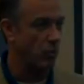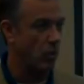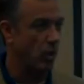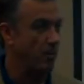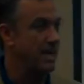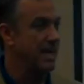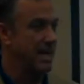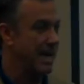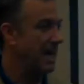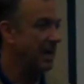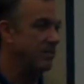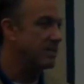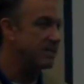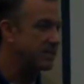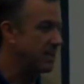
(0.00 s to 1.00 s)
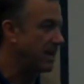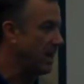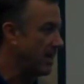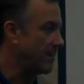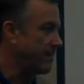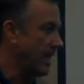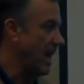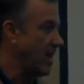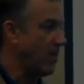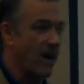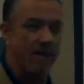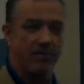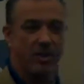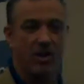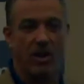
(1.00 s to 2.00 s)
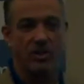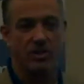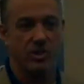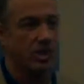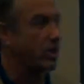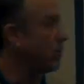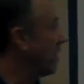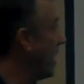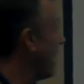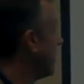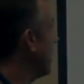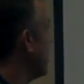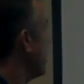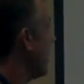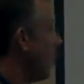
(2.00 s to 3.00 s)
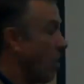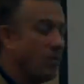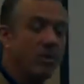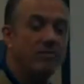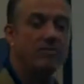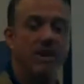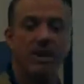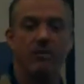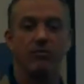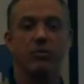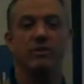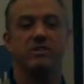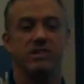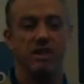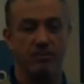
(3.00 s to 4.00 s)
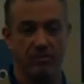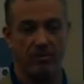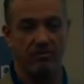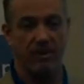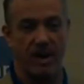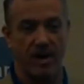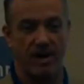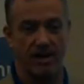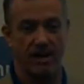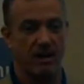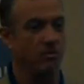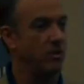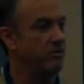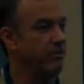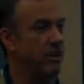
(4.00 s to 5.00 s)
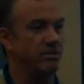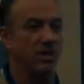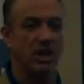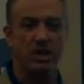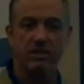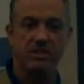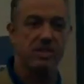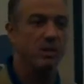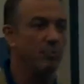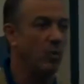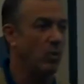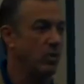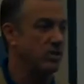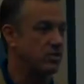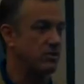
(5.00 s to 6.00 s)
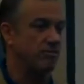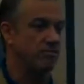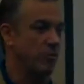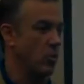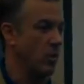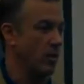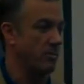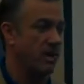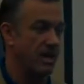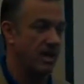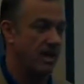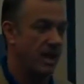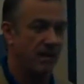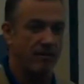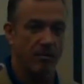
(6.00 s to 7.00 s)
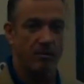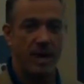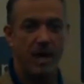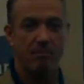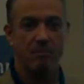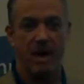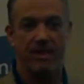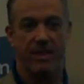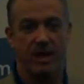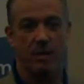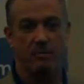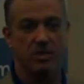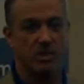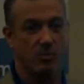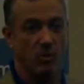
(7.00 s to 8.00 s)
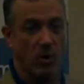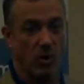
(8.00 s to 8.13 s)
form, elements that I don't have the knowledge to create. Well, what we've done is we've simplified it, and we've given you a simple wizard form, kind of a paint-by-the-numbers